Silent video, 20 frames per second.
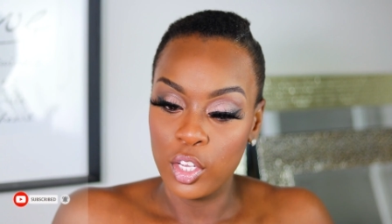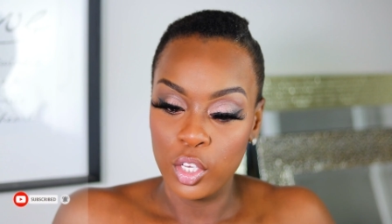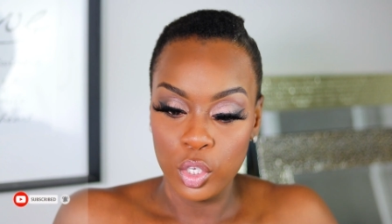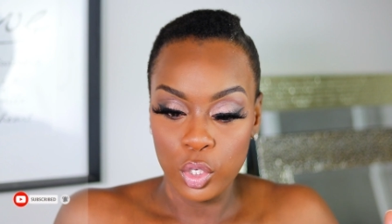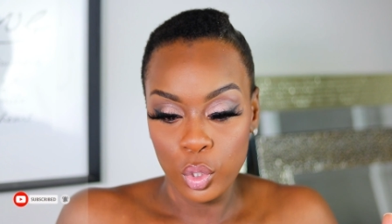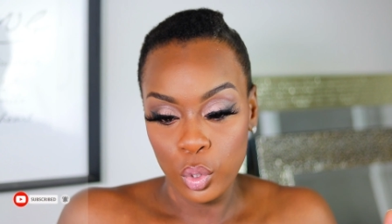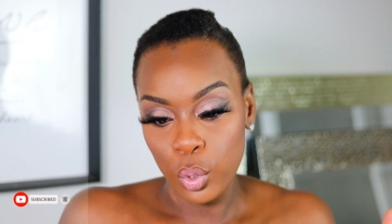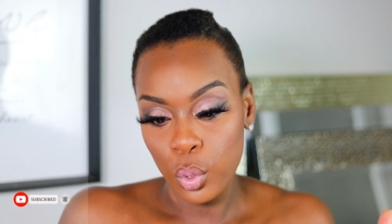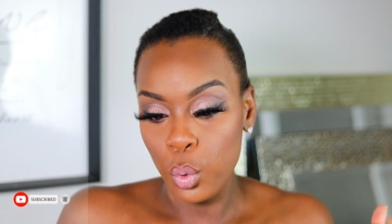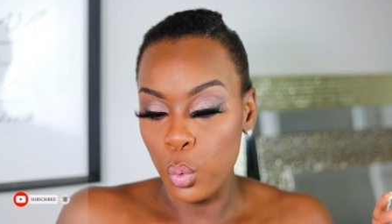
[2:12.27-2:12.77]

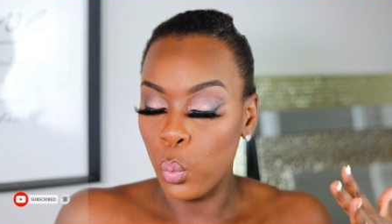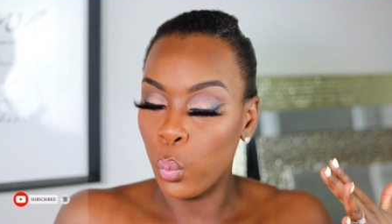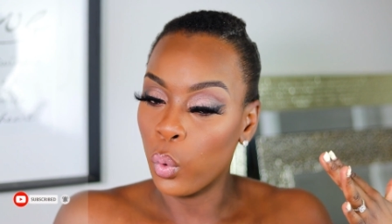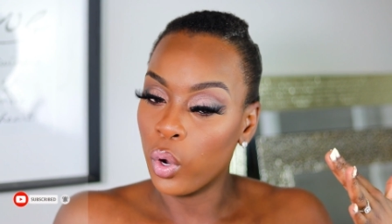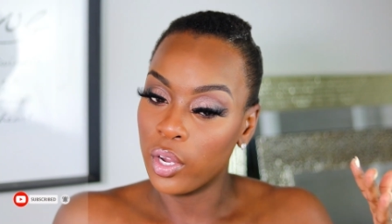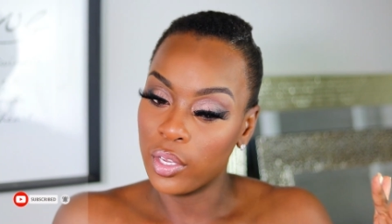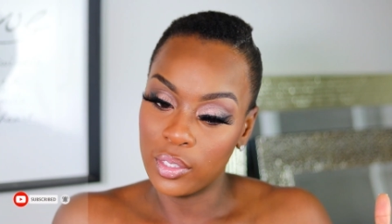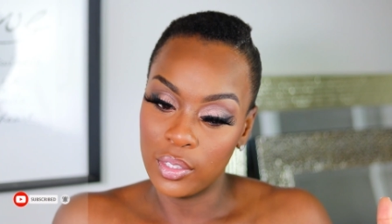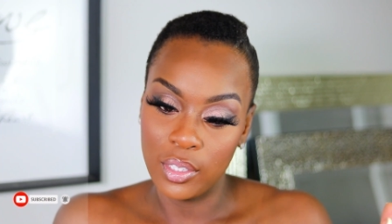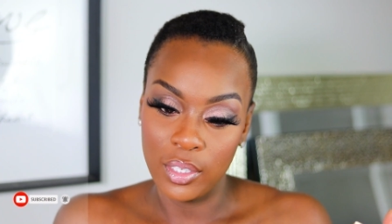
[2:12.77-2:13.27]
you know
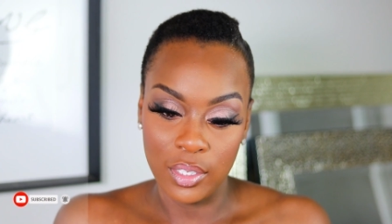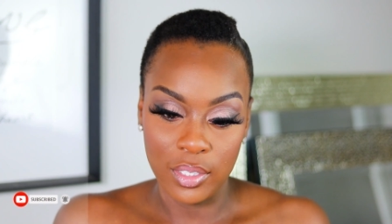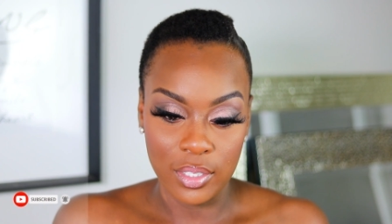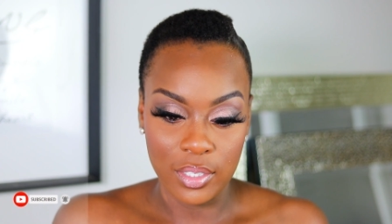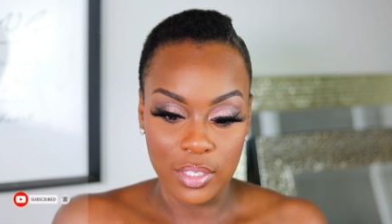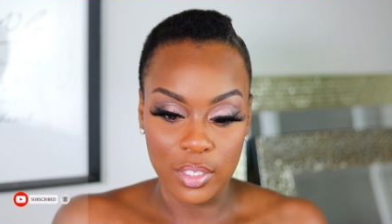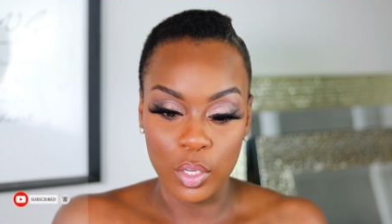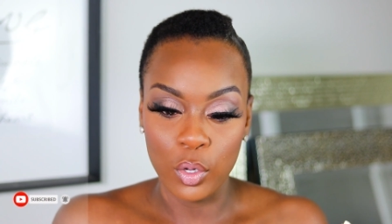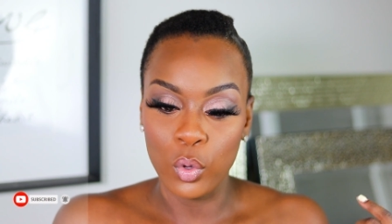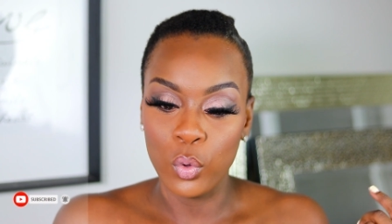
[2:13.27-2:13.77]
work
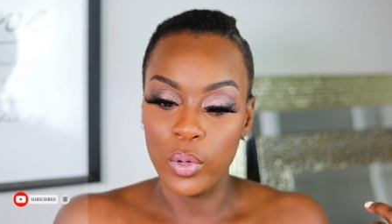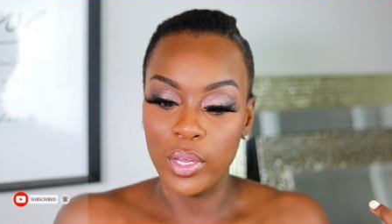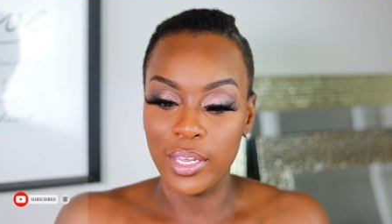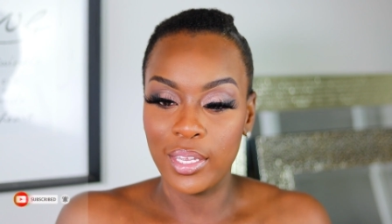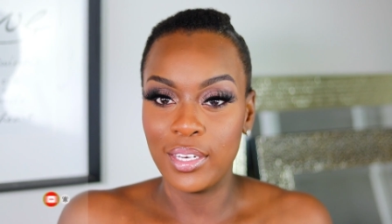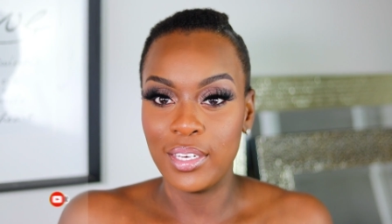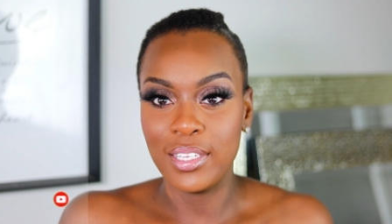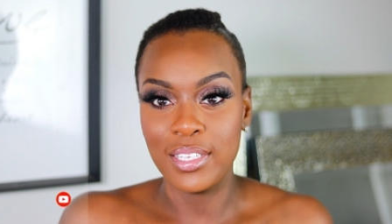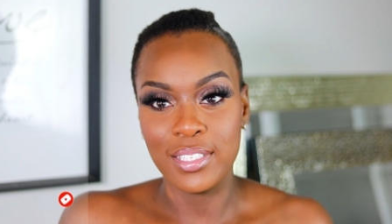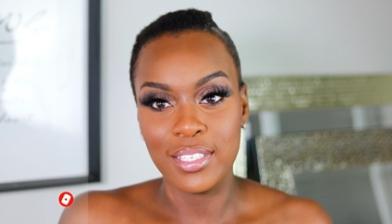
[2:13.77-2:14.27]
this quick
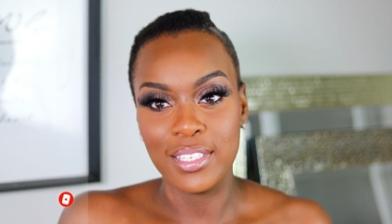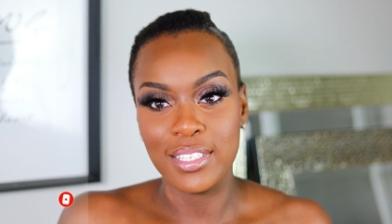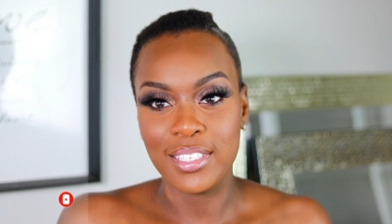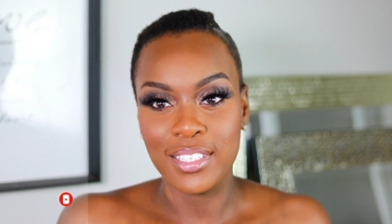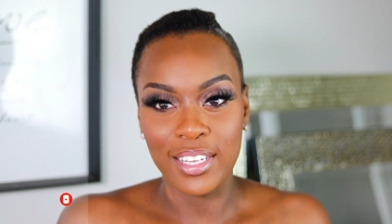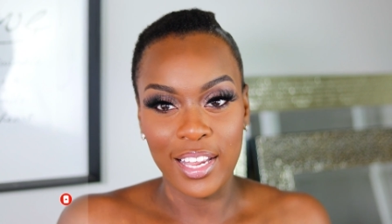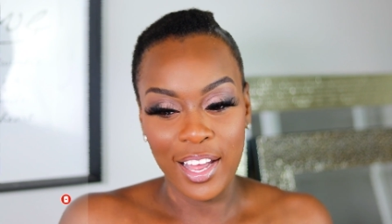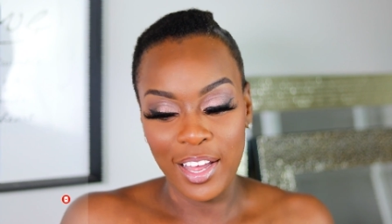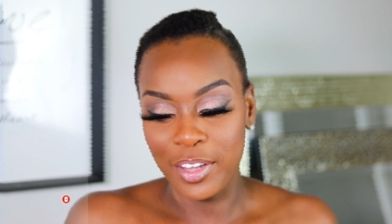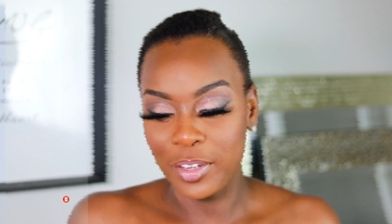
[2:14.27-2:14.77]
and easy
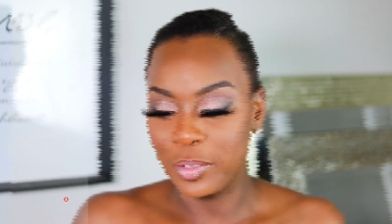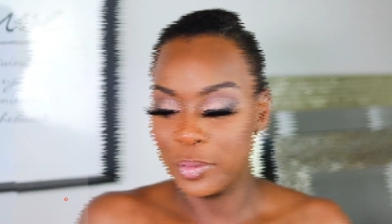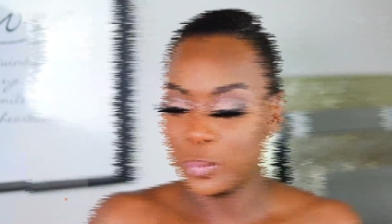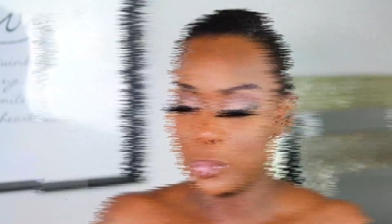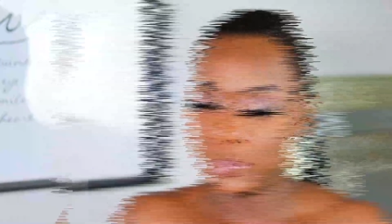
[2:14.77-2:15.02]
style